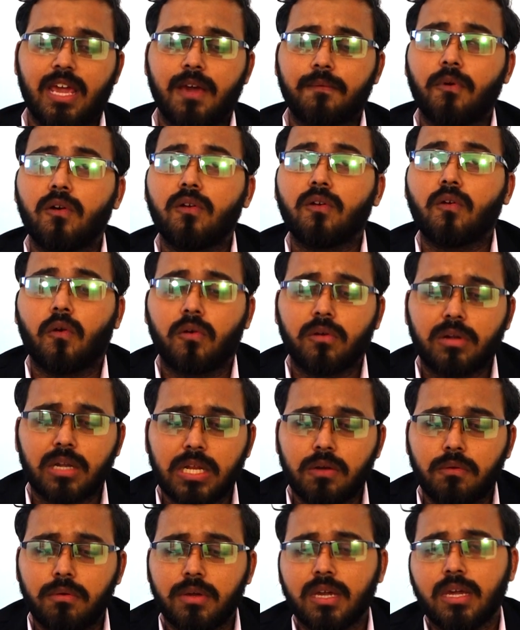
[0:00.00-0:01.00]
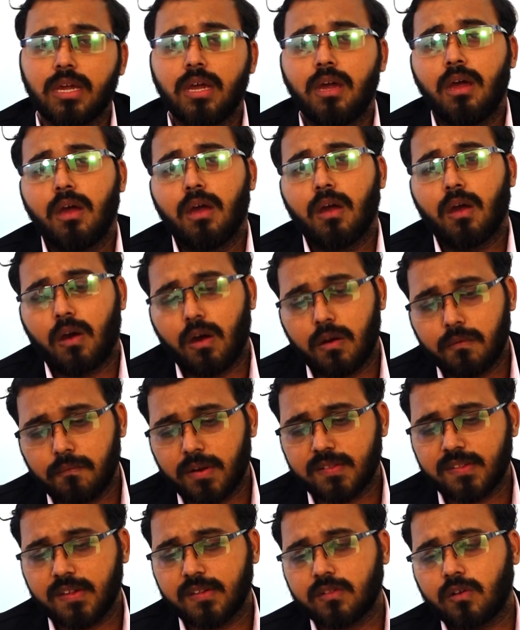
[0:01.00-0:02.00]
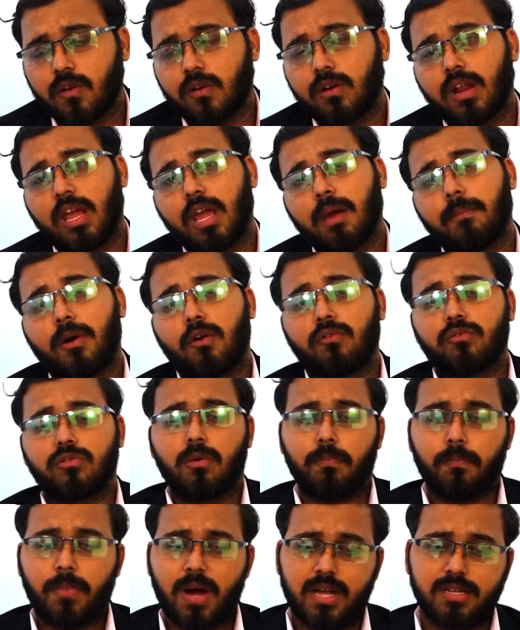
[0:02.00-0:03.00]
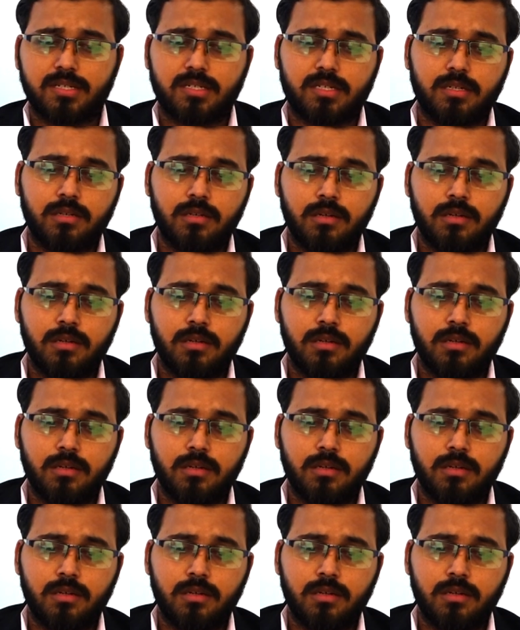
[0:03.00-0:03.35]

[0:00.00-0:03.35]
ever continuing conversation about the past.